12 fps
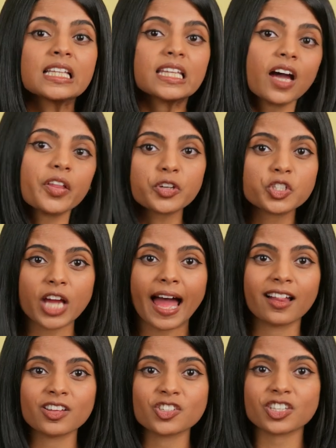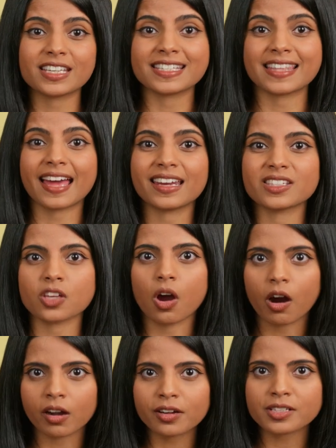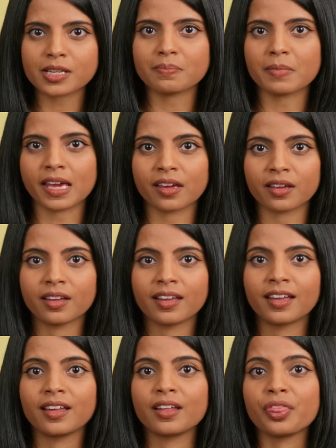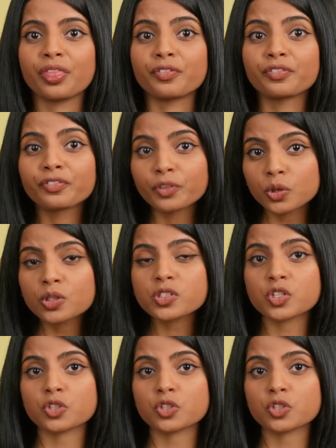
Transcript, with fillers: The other challenge is that it's harder to make the full